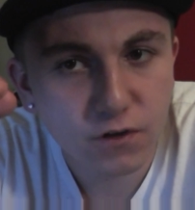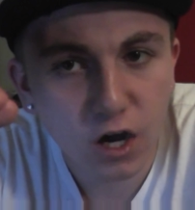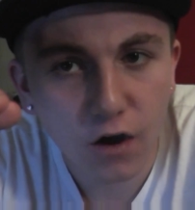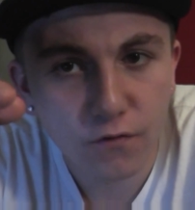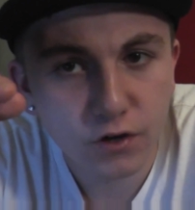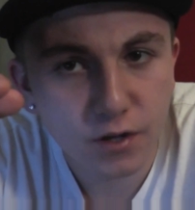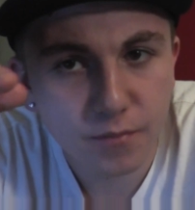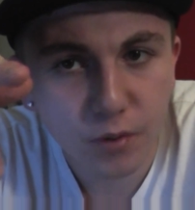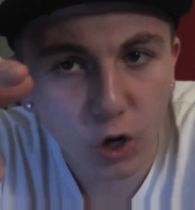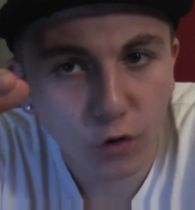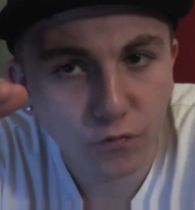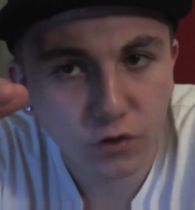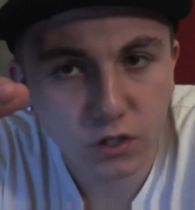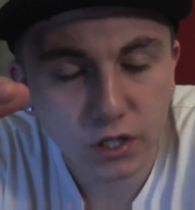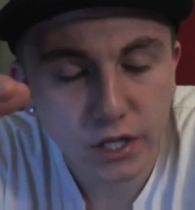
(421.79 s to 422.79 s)
covered it
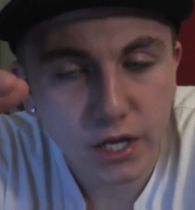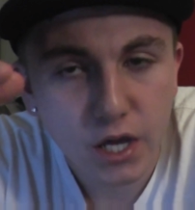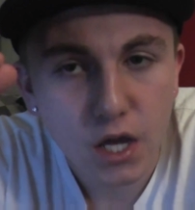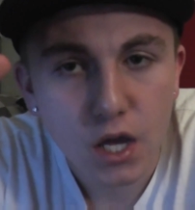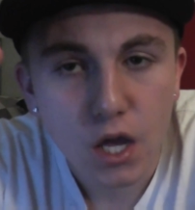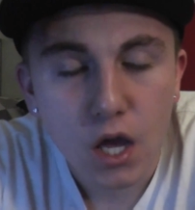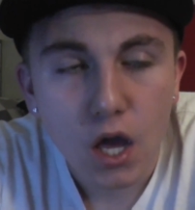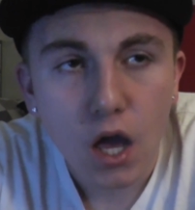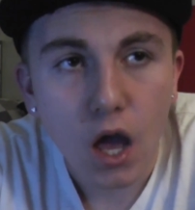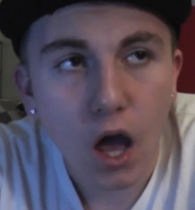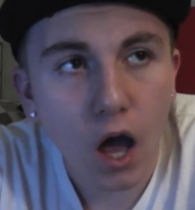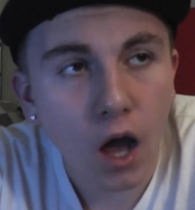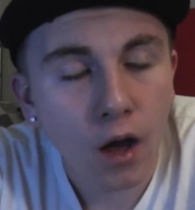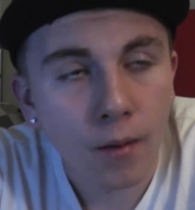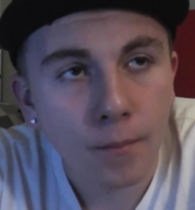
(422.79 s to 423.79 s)
perfectly.
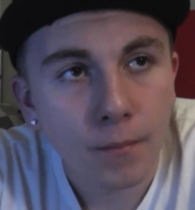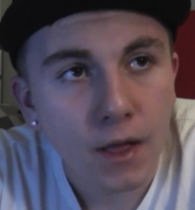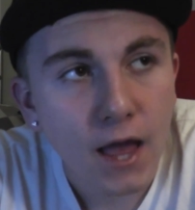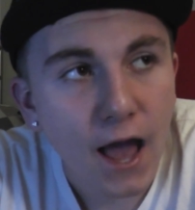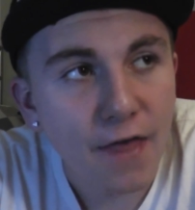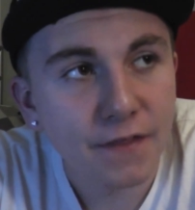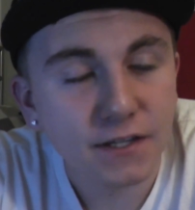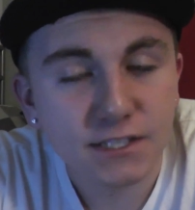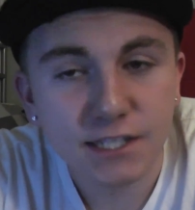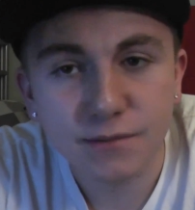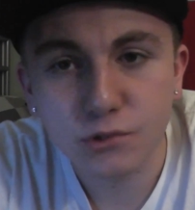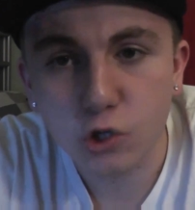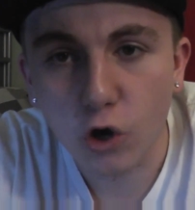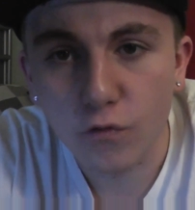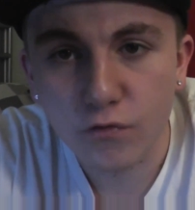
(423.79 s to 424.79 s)
I think Cena
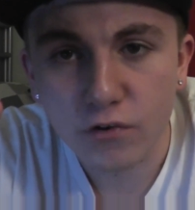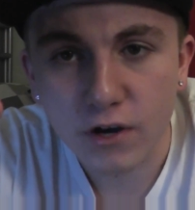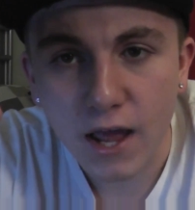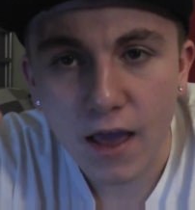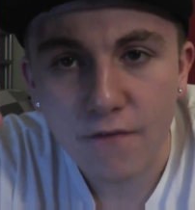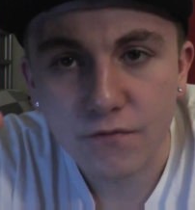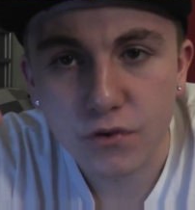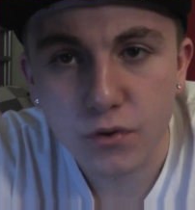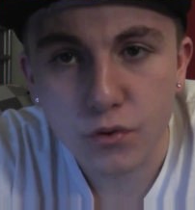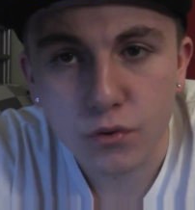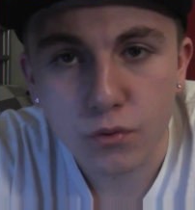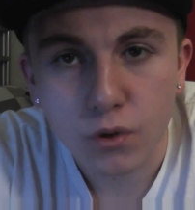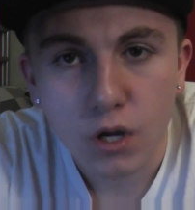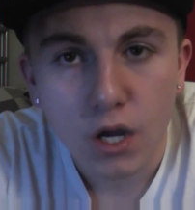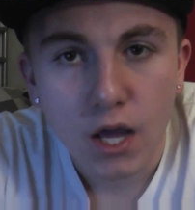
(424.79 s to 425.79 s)
was going for an
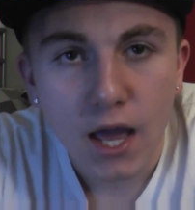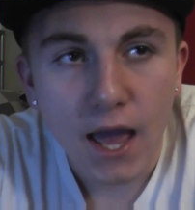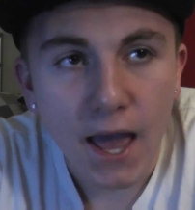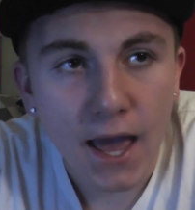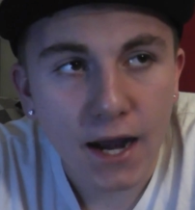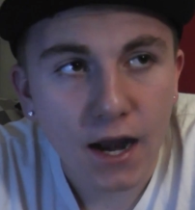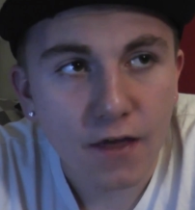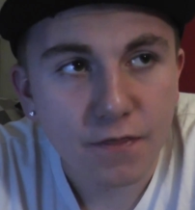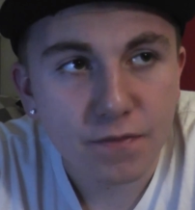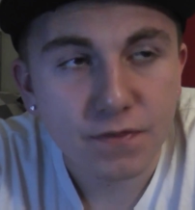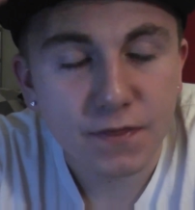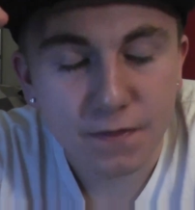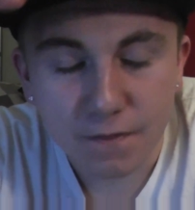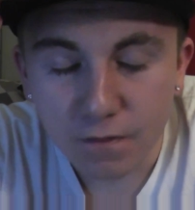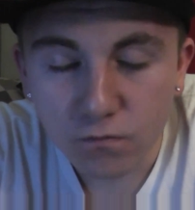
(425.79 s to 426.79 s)
FU, and I
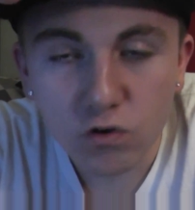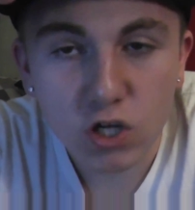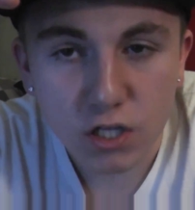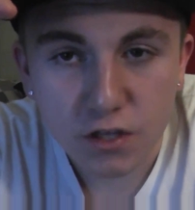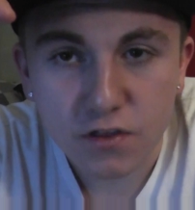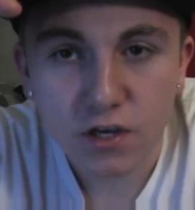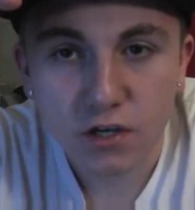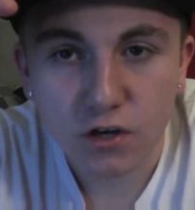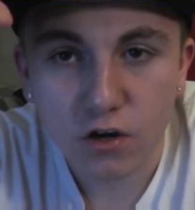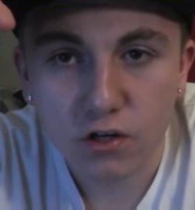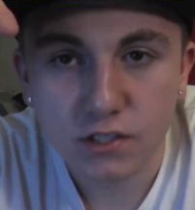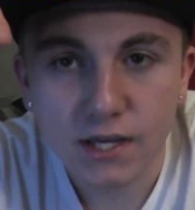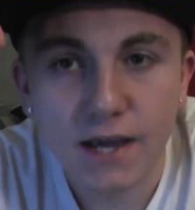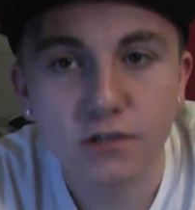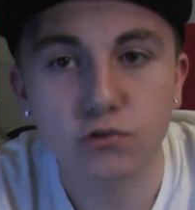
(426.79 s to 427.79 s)
really think
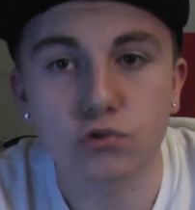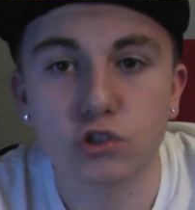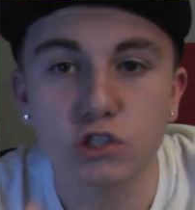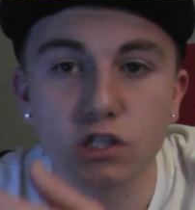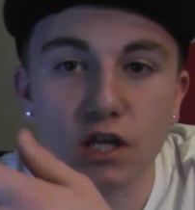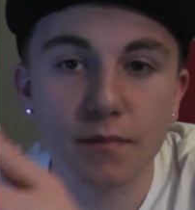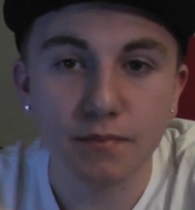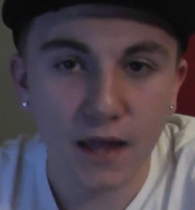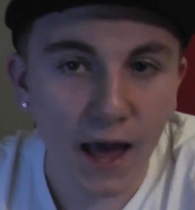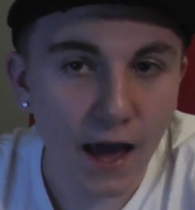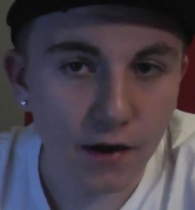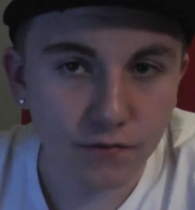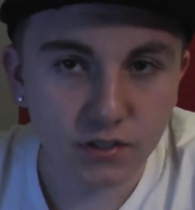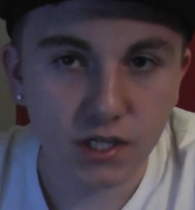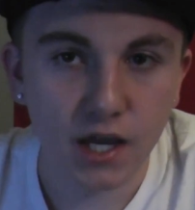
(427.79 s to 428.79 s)
Curtis Axel slipped
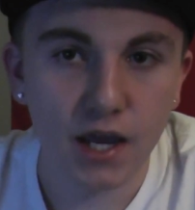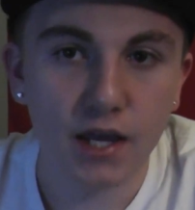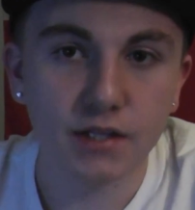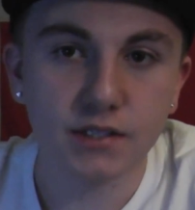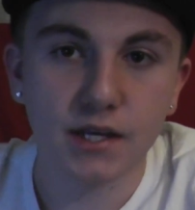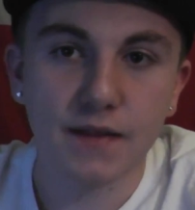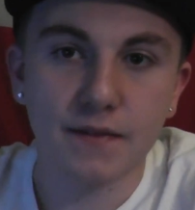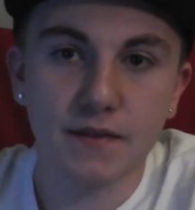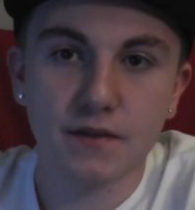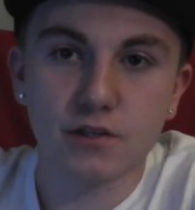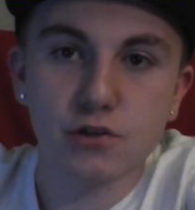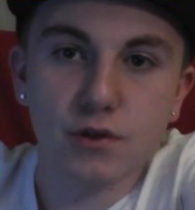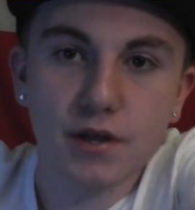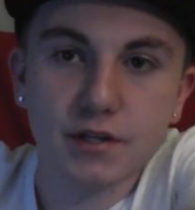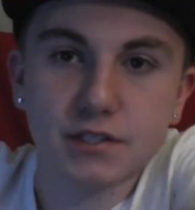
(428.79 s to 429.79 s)
out of his hands, and
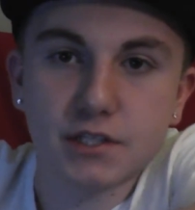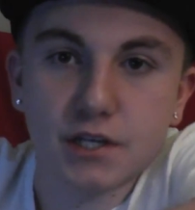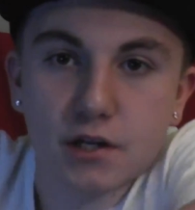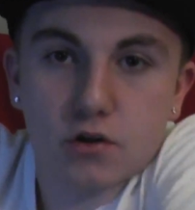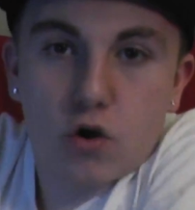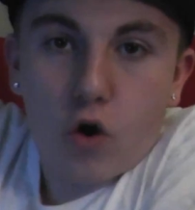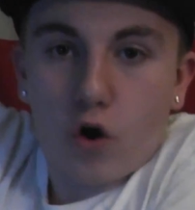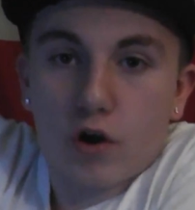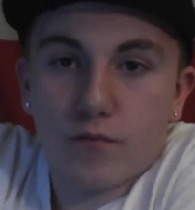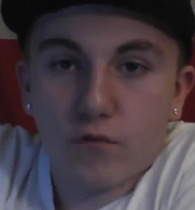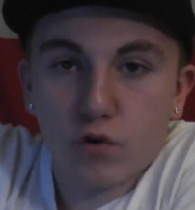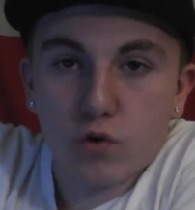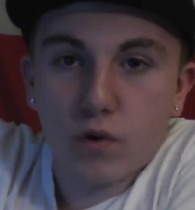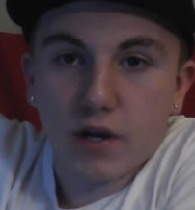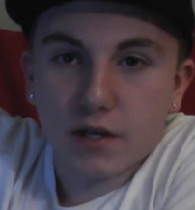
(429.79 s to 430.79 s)
so then Cena caught him
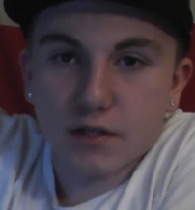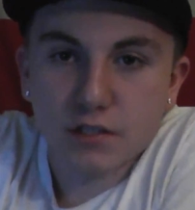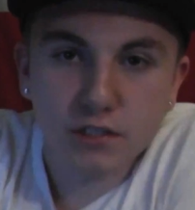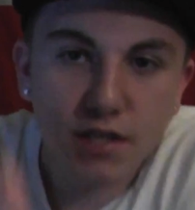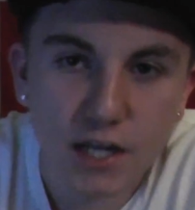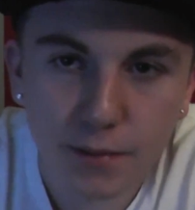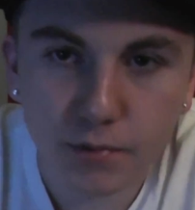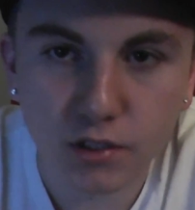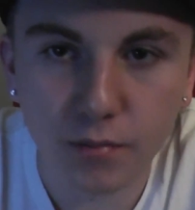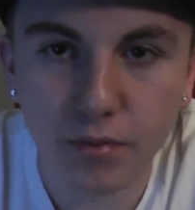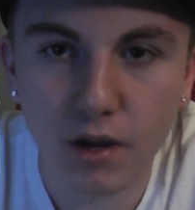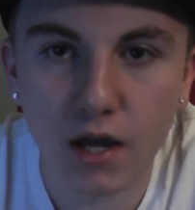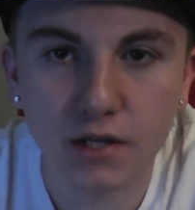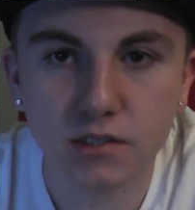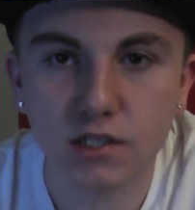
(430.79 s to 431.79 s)
real quick and just hit him with the
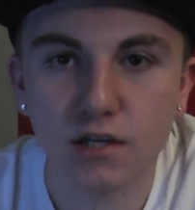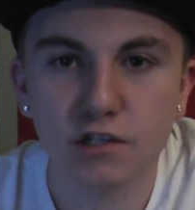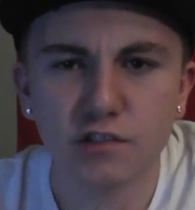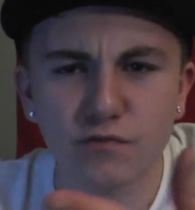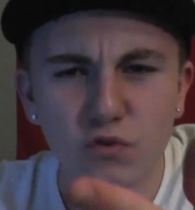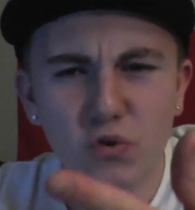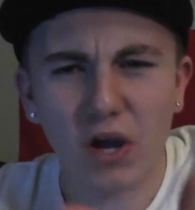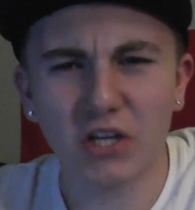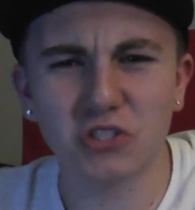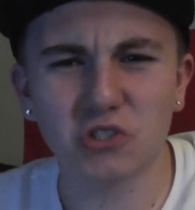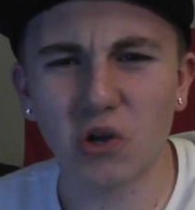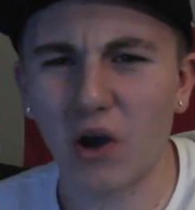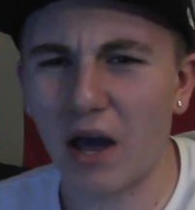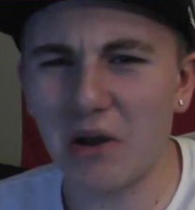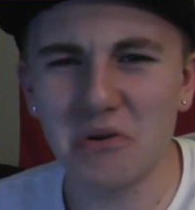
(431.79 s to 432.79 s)
body slam. Because if you guys
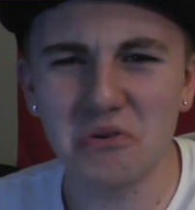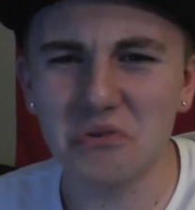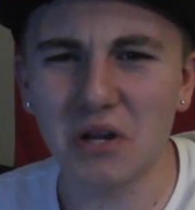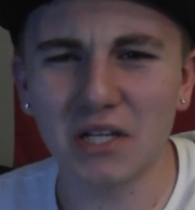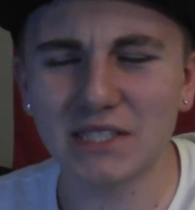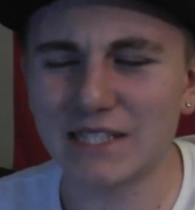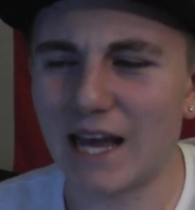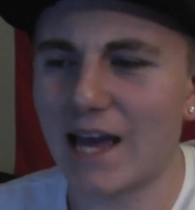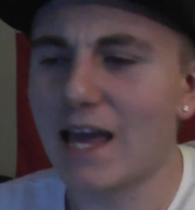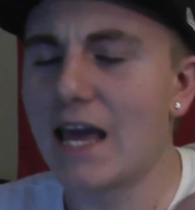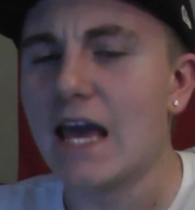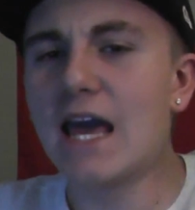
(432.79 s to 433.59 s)
saw, who does that?